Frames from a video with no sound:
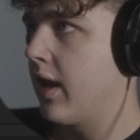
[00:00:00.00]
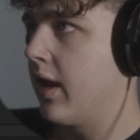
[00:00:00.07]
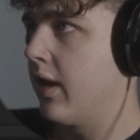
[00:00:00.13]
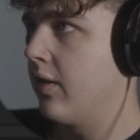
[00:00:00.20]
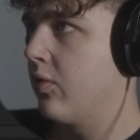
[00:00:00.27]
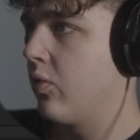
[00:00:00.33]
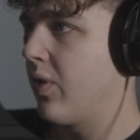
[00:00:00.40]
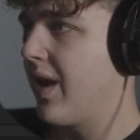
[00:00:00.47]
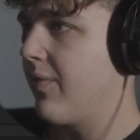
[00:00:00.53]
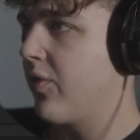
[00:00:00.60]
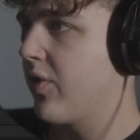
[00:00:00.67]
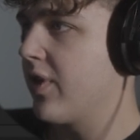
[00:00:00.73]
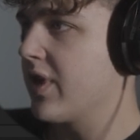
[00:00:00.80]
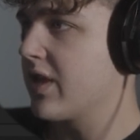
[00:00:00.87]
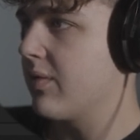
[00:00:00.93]
And right
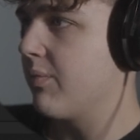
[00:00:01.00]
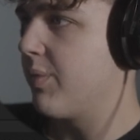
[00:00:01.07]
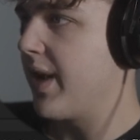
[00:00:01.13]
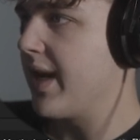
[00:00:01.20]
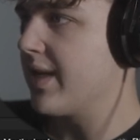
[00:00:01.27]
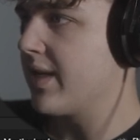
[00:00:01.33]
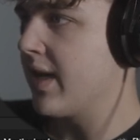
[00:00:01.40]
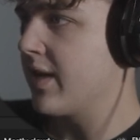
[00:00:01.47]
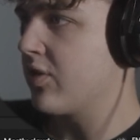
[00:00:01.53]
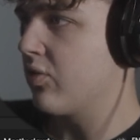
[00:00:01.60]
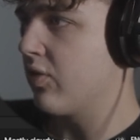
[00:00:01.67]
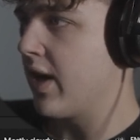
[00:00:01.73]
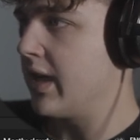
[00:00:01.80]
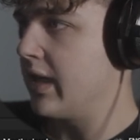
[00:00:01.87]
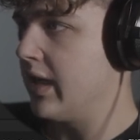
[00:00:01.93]
for this bass hits
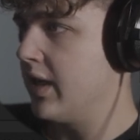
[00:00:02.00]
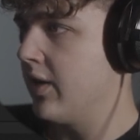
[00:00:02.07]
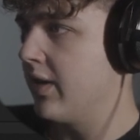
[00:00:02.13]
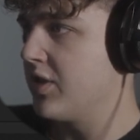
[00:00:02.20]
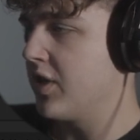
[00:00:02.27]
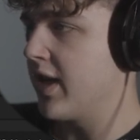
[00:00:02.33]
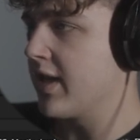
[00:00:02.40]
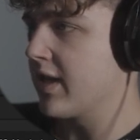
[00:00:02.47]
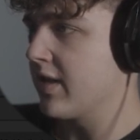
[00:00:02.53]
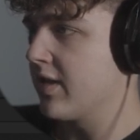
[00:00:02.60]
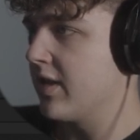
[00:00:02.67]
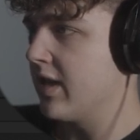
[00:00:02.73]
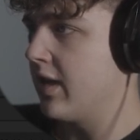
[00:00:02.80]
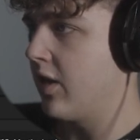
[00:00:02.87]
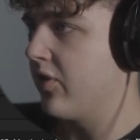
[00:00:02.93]
right here, as you guys can
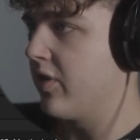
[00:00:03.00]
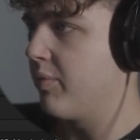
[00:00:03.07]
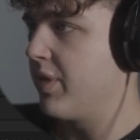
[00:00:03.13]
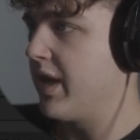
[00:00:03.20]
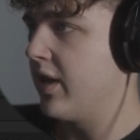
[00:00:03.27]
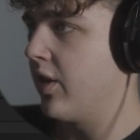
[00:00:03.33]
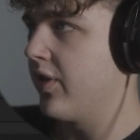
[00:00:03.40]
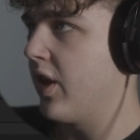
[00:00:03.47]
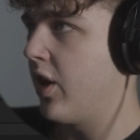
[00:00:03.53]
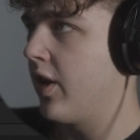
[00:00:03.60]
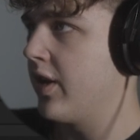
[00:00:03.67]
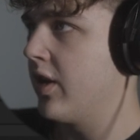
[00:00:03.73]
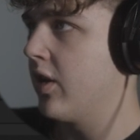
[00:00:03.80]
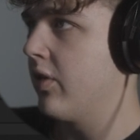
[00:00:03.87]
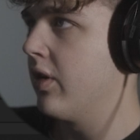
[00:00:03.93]
see on the peak on the
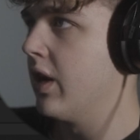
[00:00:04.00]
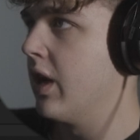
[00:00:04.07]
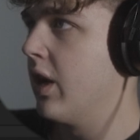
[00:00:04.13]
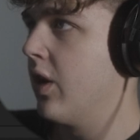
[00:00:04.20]
audio,